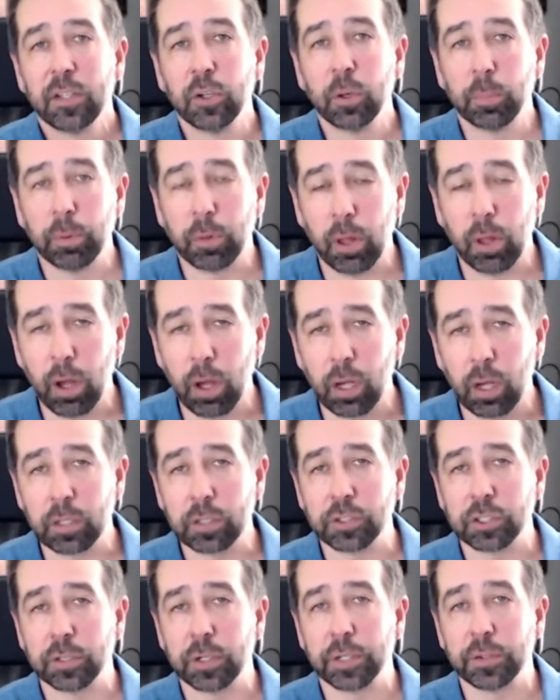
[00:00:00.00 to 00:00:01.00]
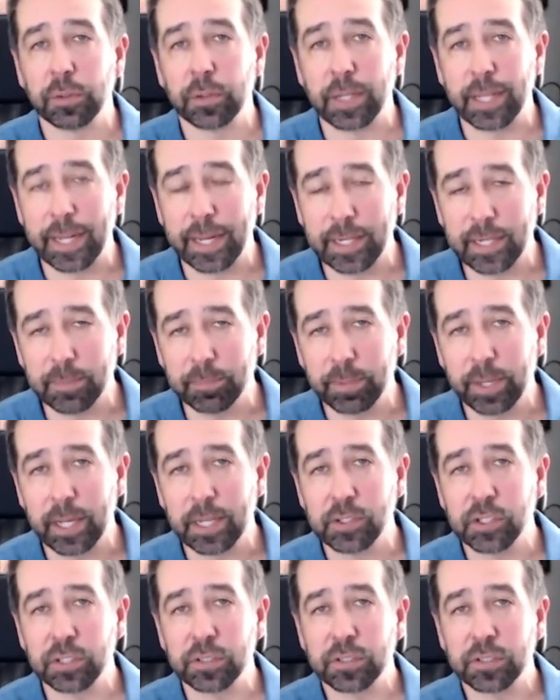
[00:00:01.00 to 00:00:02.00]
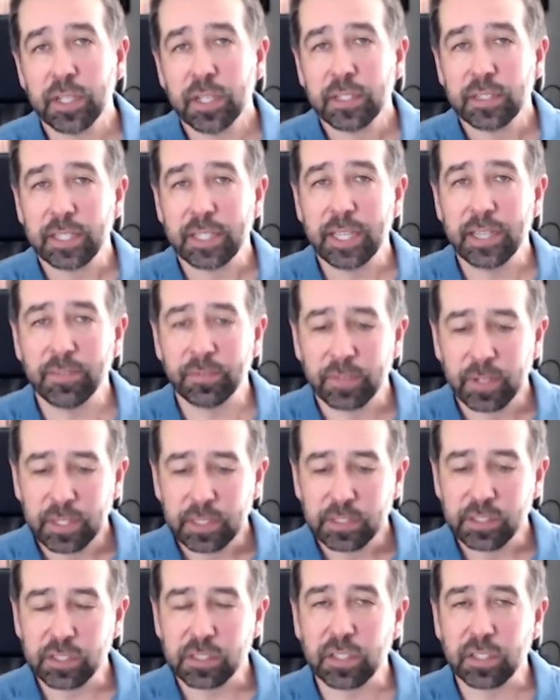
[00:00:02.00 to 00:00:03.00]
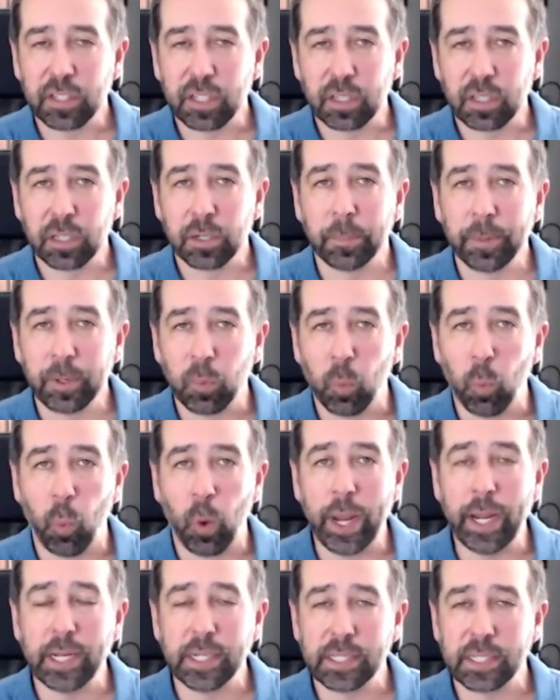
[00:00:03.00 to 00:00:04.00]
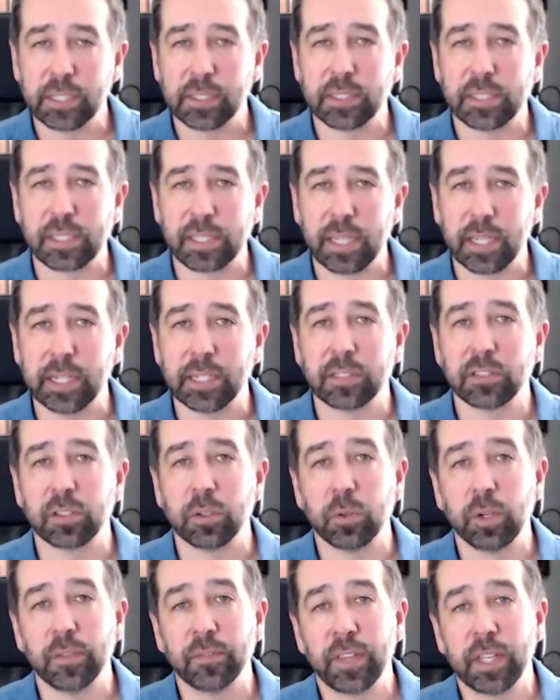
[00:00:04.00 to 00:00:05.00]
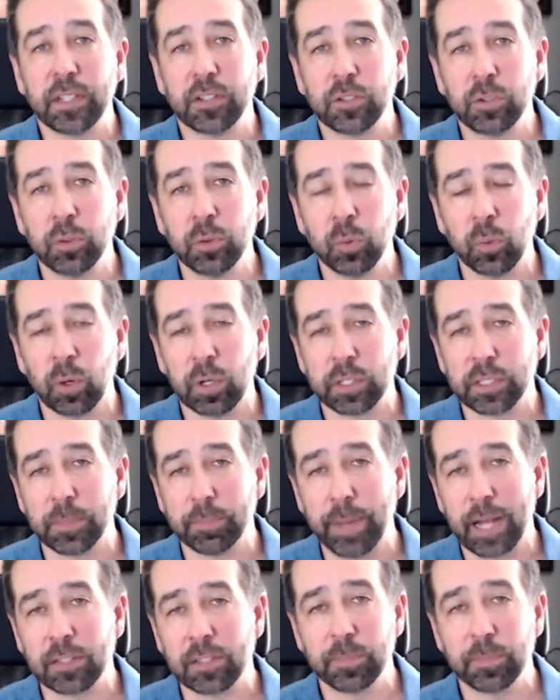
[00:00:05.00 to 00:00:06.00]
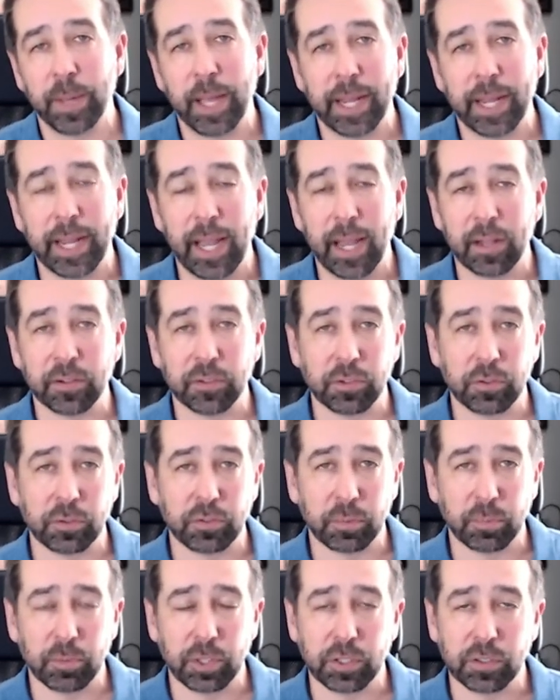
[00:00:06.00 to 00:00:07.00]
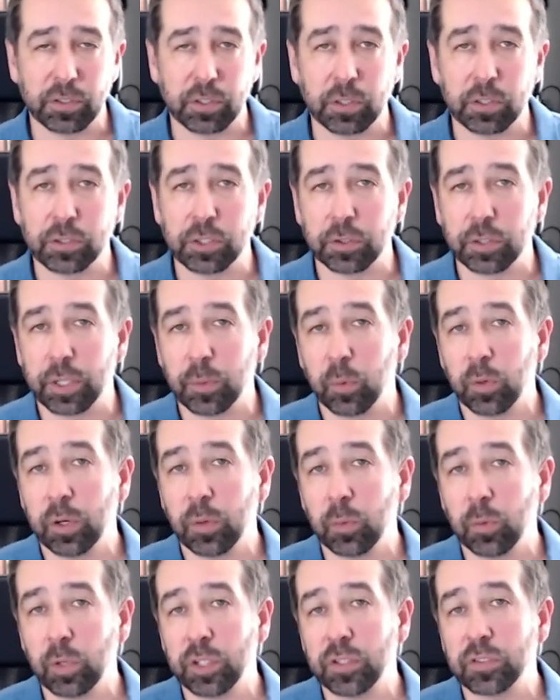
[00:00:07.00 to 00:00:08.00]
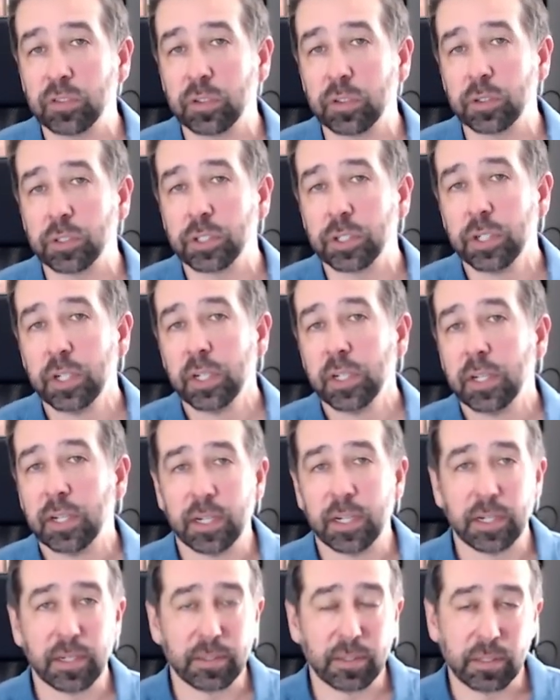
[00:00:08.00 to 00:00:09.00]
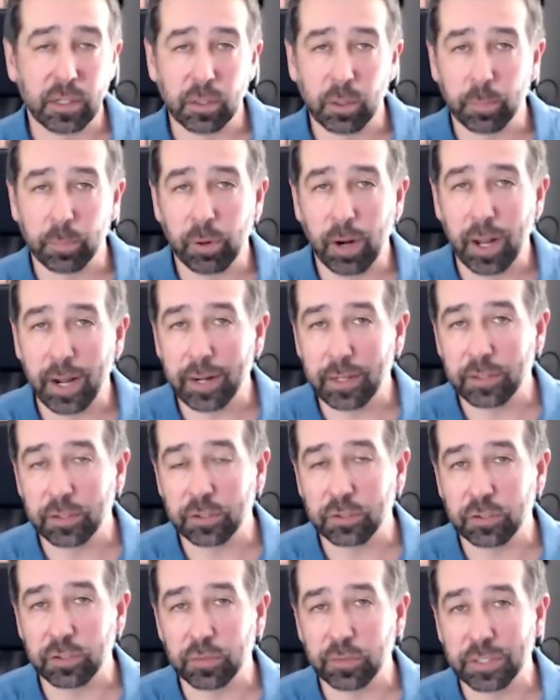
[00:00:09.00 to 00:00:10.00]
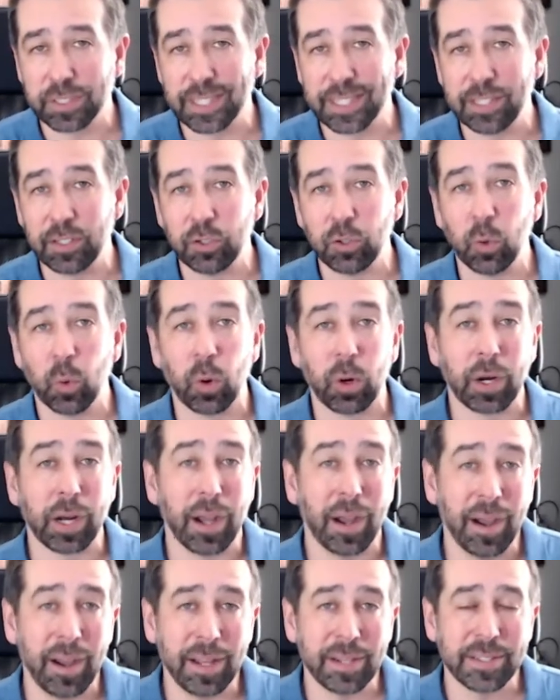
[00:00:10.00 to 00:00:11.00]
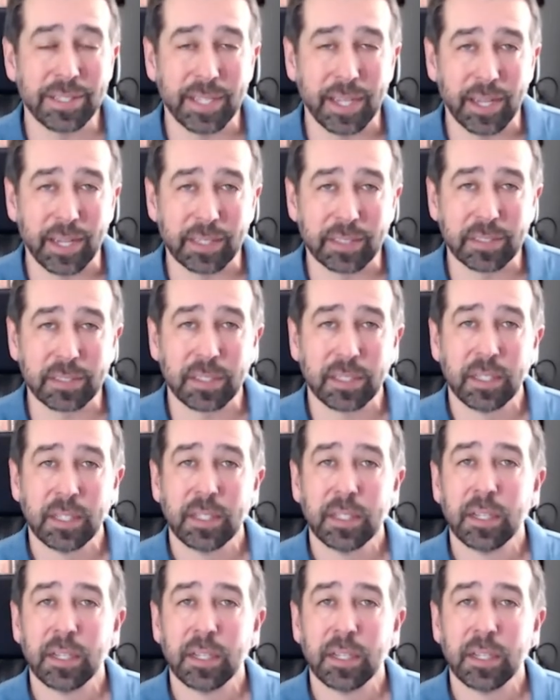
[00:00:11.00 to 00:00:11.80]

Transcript: your blogs, your other landing pages, to give just a little bit of weight to the site. So if they do want to bounce back out and do some research, or they want to research, a product or service in your context,